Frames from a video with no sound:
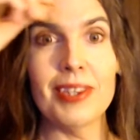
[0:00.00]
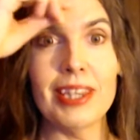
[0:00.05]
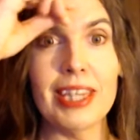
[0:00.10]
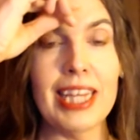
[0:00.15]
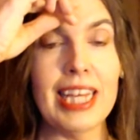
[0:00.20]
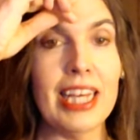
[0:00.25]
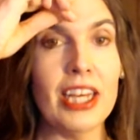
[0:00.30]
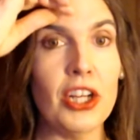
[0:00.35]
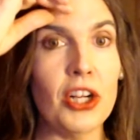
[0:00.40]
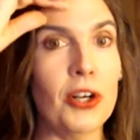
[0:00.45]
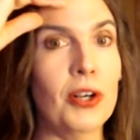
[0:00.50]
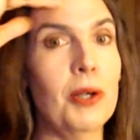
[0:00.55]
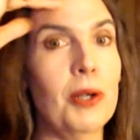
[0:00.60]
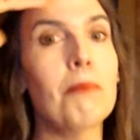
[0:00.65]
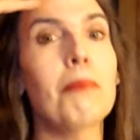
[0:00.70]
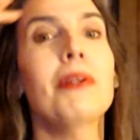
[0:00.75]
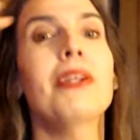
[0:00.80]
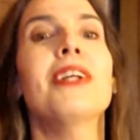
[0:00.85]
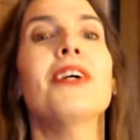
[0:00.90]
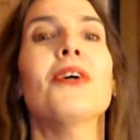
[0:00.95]
the current
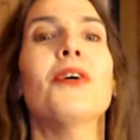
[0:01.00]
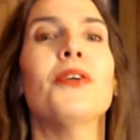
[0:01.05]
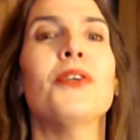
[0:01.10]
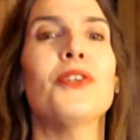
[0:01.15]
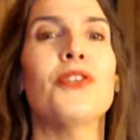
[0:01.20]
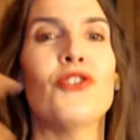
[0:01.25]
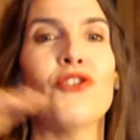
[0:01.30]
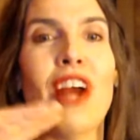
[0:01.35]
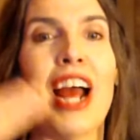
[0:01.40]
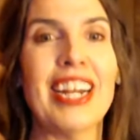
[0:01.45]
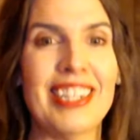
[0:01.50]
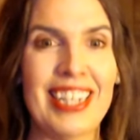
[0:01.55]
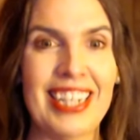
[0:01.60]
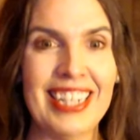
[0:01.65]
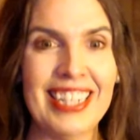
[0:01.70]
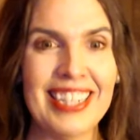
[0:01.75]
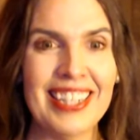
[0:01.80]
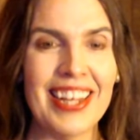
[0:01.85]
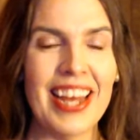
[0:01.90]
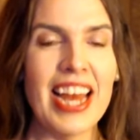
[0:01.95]
political
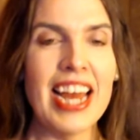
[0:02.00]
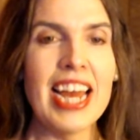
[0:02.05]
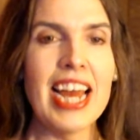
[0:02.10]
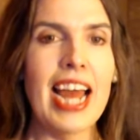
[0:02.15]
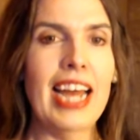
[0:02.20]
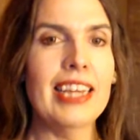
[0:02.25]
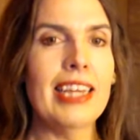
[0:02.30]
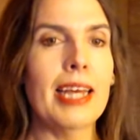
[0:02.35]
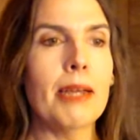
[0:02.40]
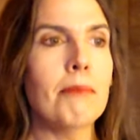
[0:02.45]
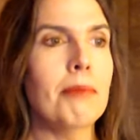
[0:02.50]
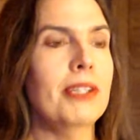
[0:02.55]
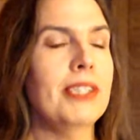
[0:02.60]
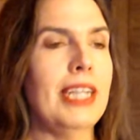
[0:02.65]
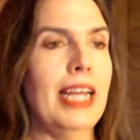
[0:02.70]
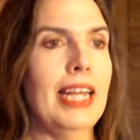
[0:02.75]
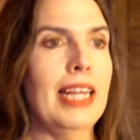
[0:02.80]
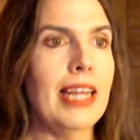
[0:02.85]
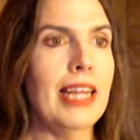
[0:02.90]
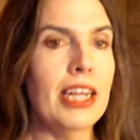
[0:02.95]
strata and like
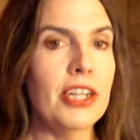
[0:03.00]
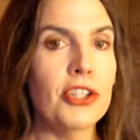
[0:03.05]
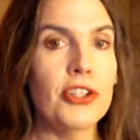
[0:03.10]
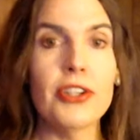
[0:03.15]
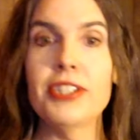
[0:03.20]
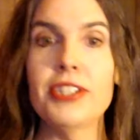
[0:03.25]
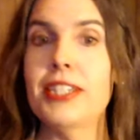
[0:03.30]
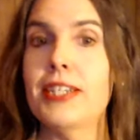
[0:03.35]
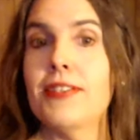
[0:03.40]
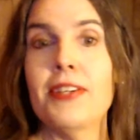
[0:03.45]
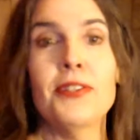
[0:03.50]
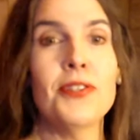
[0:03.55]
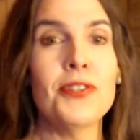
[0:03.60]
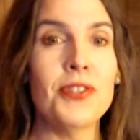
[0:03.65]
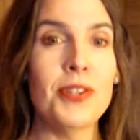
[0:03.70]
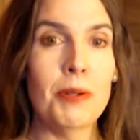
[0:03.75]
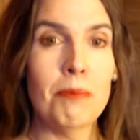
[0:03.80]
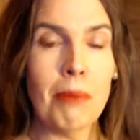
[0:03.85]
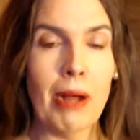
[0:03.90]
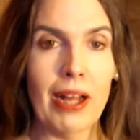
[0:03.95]
pretend that you're
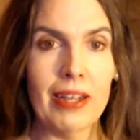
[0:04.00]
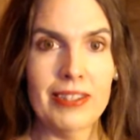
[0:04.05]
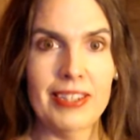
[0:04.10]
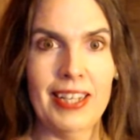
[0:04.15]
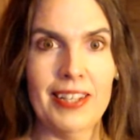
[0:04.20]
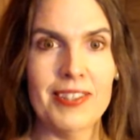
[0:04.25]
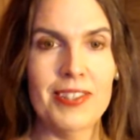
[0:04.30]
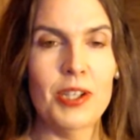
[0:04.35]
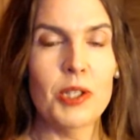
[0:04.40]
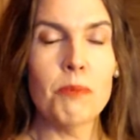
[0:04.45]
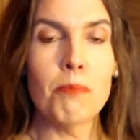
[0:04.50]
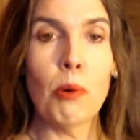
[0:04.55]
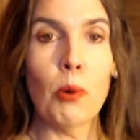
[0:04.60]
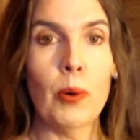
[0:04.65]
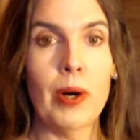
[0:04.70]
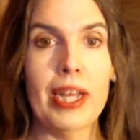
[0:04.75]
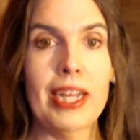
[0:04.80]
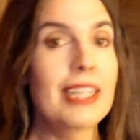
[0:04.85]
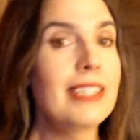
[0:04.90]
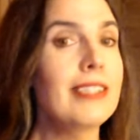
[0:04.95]
disinterested in politics and it's
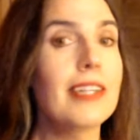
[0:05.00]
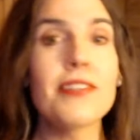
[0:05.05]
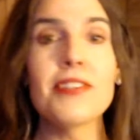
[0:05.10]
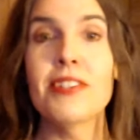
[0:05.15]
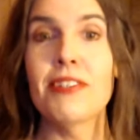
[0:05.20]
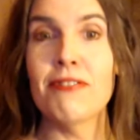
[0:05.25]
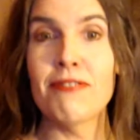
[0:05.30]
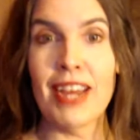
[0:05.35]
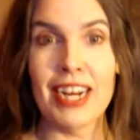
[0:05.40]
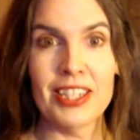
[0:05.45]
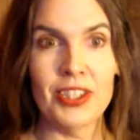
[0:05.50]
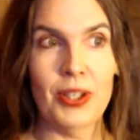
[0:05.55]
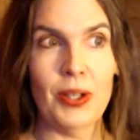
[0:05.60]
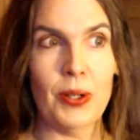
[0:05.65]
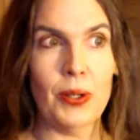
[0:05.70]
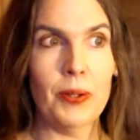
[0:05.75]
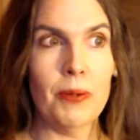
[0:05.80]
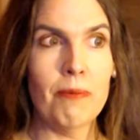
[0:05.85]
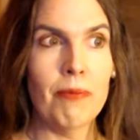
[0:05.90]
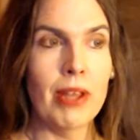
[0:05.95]
boring and it doesn't affect
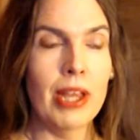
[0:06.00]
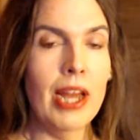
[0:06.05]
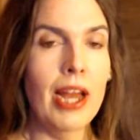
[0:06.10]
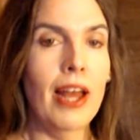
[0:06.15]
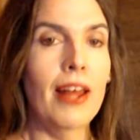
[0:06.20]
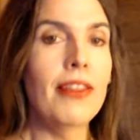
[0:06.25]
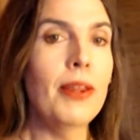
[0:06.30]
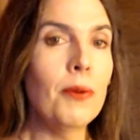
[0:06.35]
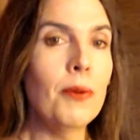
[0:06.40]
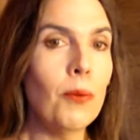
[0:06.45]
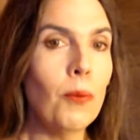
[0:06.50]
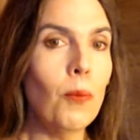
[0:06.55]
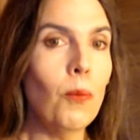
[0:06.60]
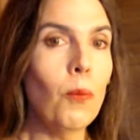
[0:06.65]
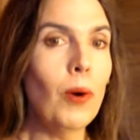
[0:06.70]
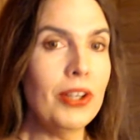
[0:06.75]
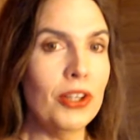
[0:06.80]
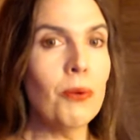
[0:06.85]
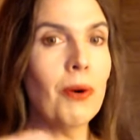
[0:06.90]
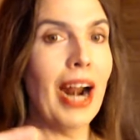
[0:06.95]
you, then
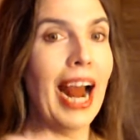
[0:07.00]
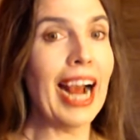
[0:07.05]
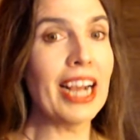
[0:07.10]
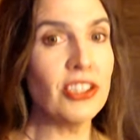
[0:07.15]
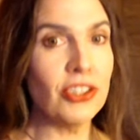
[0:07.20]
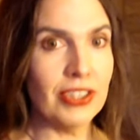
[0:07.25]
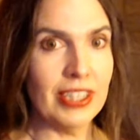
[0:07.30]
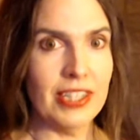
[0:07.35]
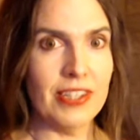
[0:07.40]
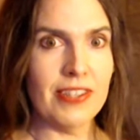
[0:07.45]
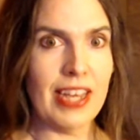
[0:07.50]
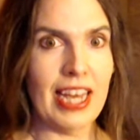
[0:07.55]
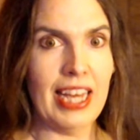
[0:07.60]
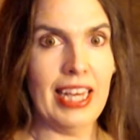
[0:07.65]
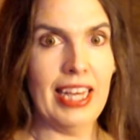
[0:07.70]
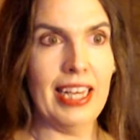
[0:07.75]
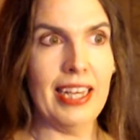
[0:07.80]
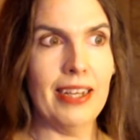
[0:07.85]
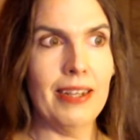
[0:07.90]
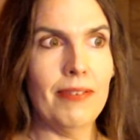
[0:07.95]
what you are actually
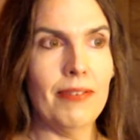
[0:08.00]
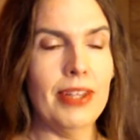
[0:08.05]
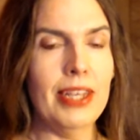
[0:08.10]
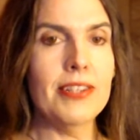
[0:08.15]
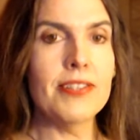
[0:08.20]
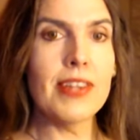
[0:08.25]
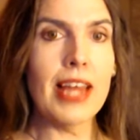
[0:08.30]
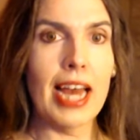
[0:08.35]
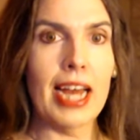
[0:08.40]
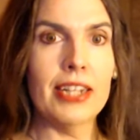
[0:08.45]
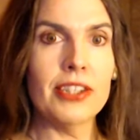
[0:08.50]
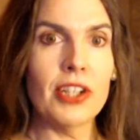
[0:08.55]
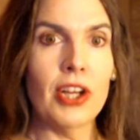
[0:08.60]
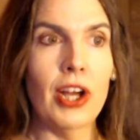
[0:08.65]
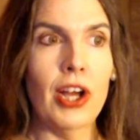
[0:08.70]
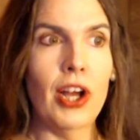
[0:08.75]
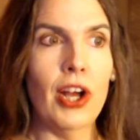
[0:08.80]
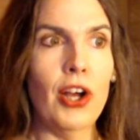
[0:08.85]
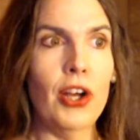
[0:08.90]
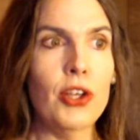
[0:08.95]
saying is that
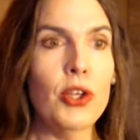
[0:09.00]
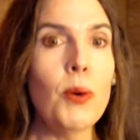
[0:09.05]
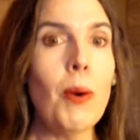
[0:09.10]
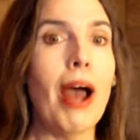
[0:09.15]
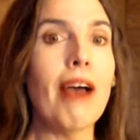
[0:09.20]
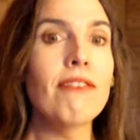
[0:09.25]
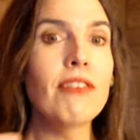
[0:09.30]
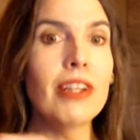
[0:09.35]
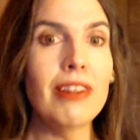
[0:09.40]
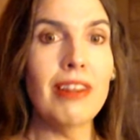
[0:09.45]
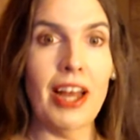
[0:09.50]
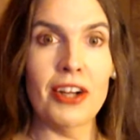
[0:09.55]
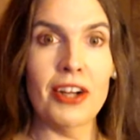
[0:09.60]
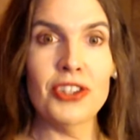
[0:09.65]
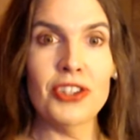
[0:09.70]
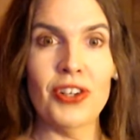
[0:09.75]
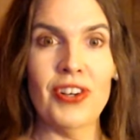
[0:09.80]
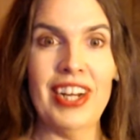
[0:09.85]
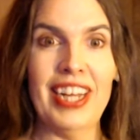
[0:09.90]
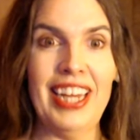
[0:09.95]
you have the
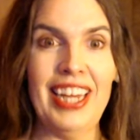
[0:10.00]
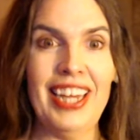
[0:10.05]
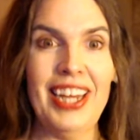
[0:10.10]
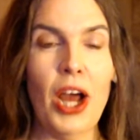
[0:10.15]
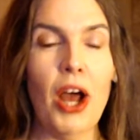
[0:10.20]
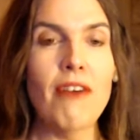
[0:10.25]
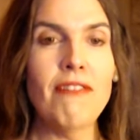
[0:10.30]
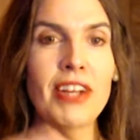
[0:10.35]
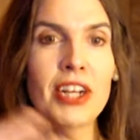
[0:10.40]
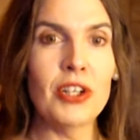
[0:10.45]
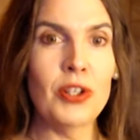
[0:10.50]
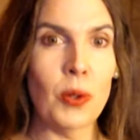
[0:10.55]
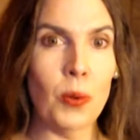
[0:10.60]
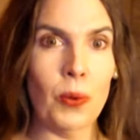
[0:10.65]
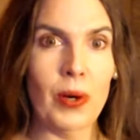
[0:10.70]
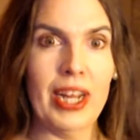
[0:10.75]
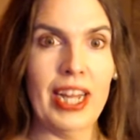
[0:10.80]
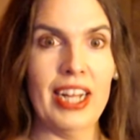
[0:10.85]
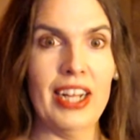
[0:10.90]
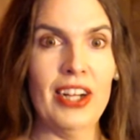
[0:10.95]
luxury of
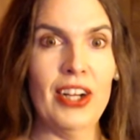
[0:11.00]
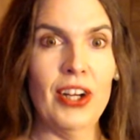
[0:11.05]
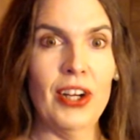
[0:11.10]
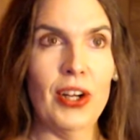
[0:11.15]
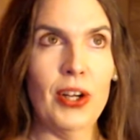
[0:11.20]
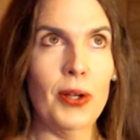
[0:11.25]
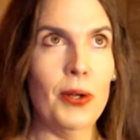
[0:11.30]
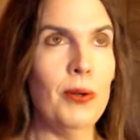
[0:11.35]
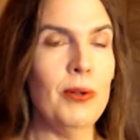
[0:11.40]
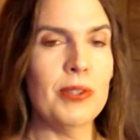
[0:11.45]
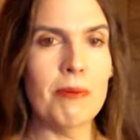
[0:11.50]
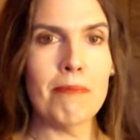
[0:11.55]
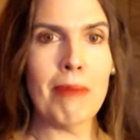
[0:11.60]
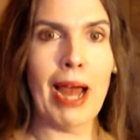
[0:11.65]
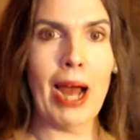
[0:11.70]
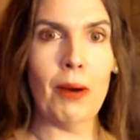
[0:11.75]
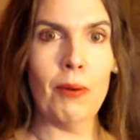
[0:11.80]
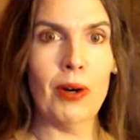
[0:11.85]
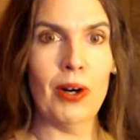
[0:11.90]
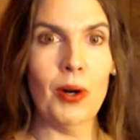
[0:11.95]
ignoring who's in
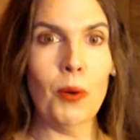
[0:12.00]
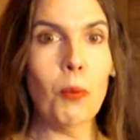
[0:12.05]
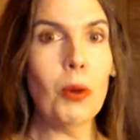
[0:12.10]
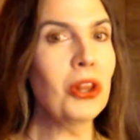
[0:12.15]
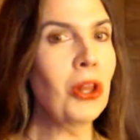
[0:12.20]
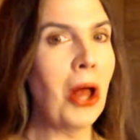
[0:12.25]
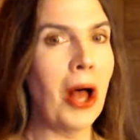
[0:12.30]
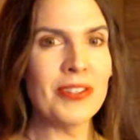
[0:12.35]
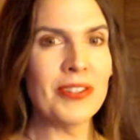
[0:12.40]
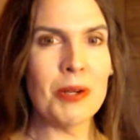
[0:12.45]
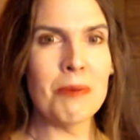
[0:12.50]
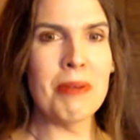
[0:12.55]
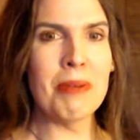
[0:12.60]
power, what laws are